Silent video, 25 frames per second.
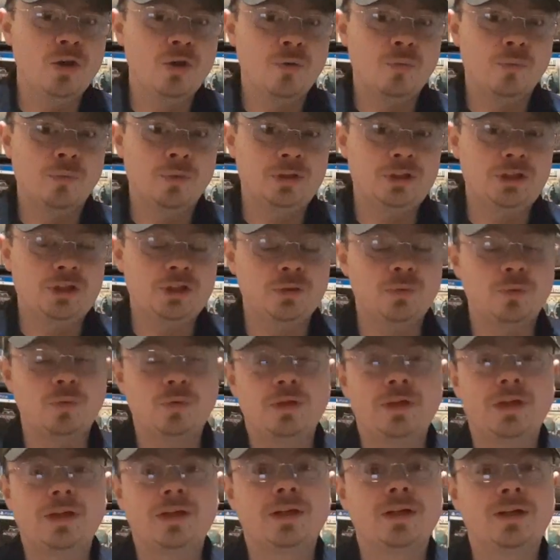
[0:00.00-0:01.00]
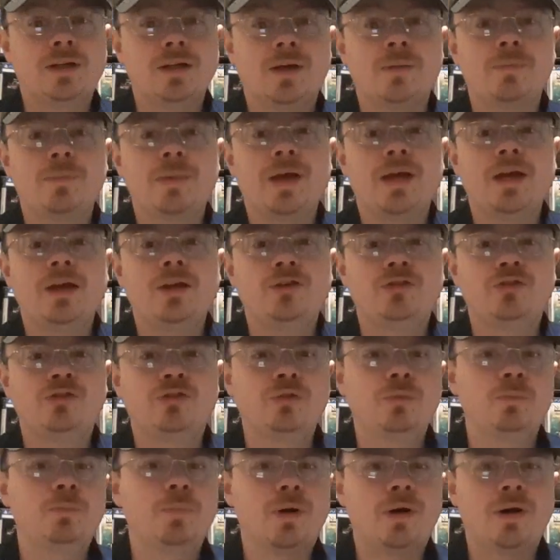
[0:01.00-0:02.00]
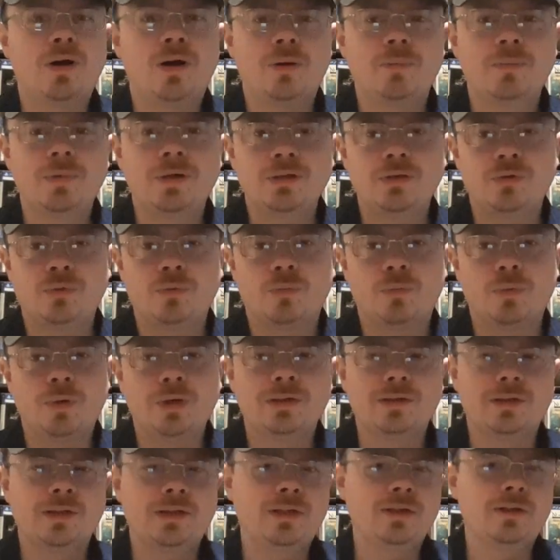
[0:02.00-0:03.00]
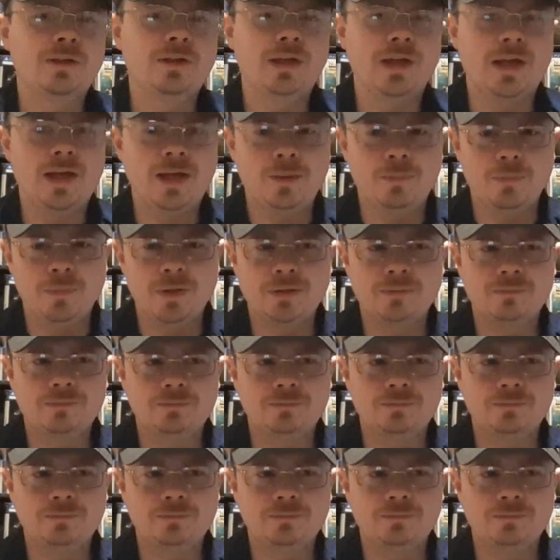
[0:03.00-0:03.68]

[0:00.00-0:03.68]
which ended up a superb, really good game.